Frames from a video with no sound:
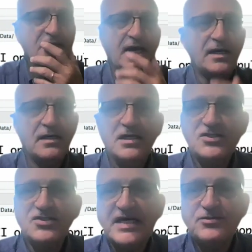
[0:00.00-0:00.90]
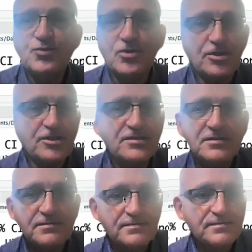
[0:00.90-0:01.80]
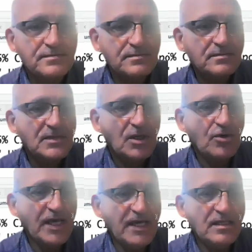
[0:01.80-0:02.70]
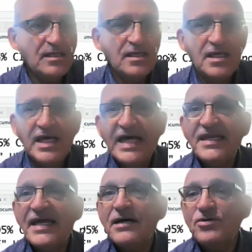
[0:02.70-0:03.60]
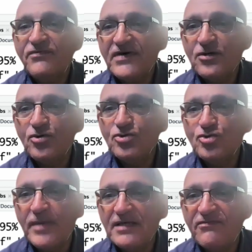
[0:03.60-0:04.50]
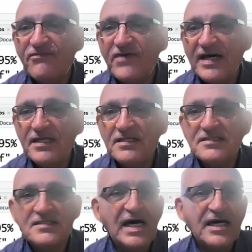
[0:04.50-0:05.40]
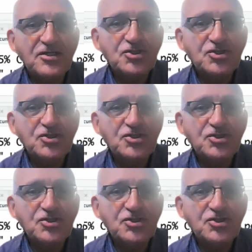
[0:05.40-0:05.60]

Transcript: Yeah, so that worked. Okay. And now if I go to my files, I